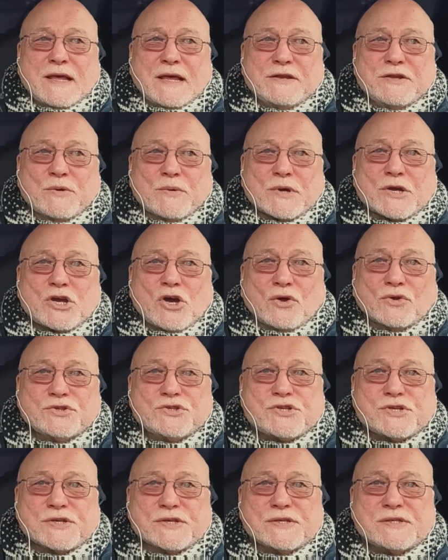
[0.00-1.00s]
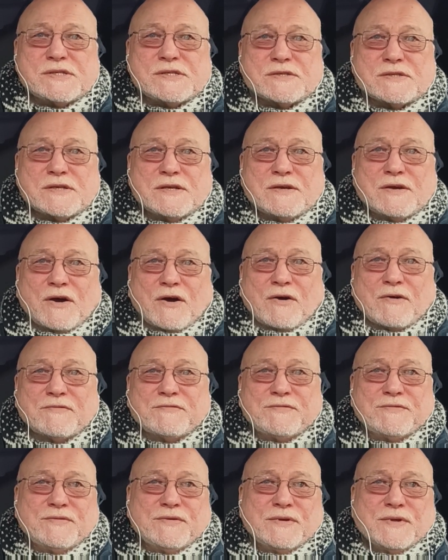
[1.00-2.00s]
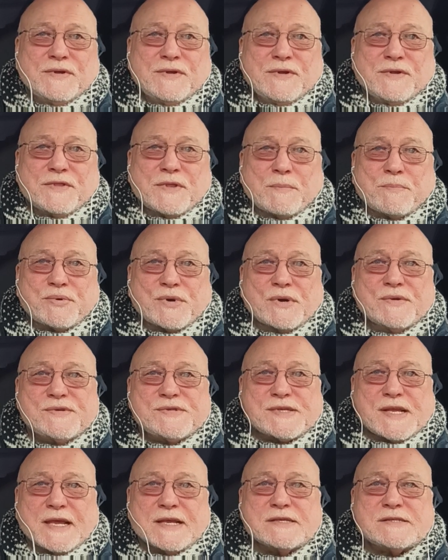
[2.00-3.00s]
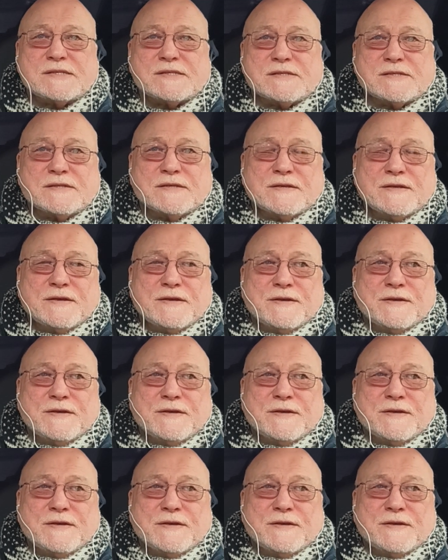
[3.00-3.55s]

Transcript: and you are conscious of the process,